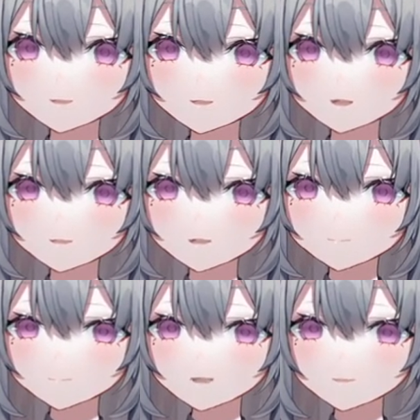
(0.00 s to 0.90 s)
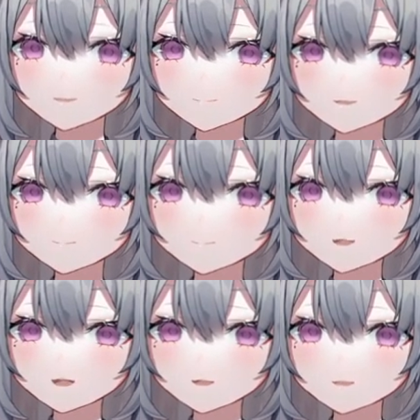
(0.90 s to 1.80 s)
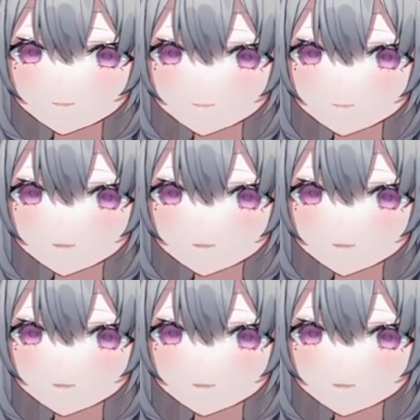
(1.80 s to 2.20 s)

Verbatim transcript: You want to play the guitar too. No,